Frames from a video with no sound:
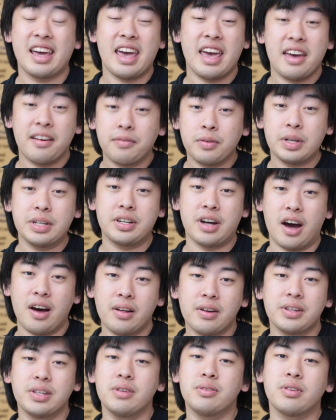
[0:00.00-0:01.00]
Every
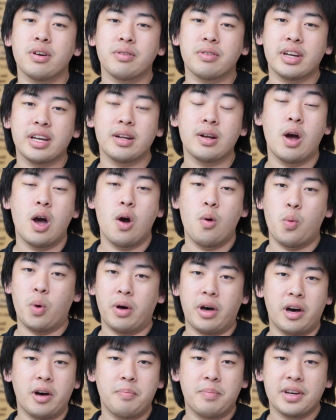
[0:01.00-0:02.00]
dollar you donate
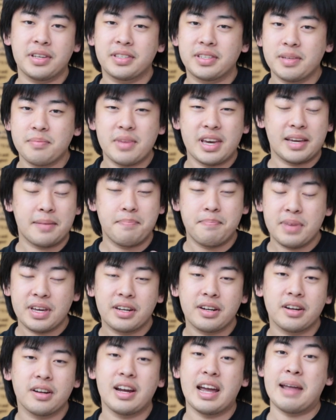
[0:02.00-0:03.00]
will help us to make
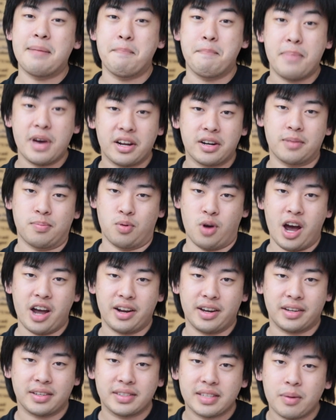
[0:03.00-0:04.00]
bigger and better
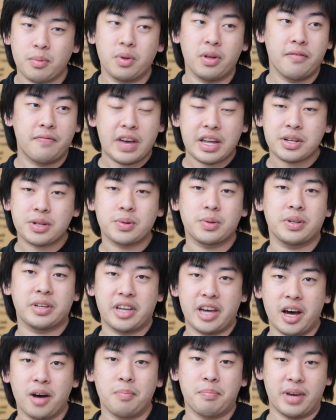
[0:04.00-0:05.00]
products that will eventually
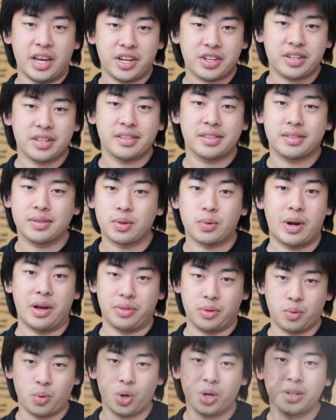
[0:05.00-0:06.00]
help patients
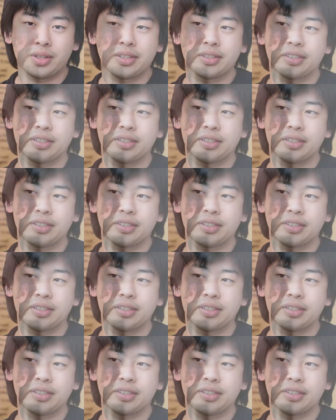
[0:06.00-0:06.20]
throughout the world.